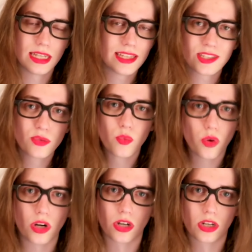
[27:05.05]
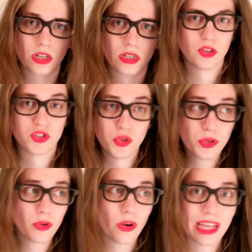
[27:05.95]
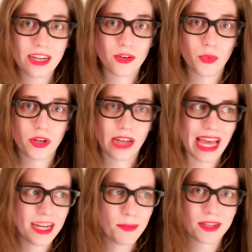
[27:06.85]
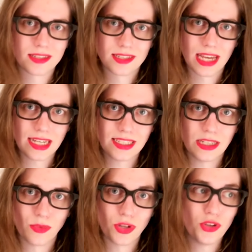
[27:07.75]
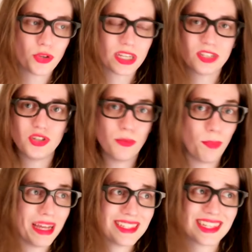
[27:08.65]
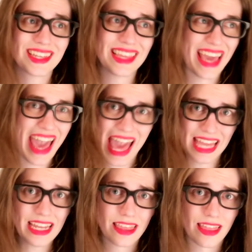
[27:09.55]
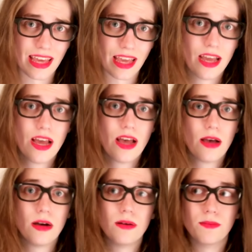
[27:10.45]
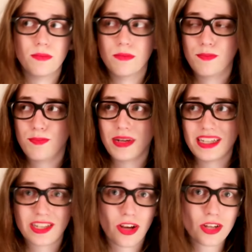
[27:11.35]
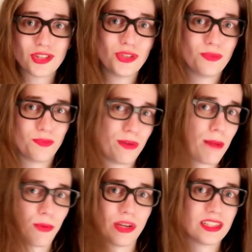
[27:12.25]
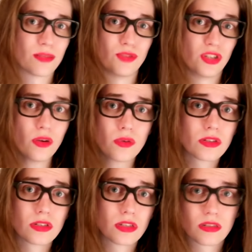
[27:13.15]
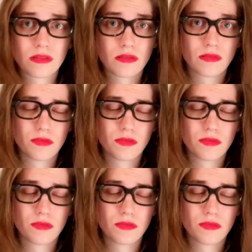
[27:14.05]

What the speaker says: That doesn't work. Sooner or later, we're gonna end up in a society where you can do basically anything, but as long as you pepper in some jokes,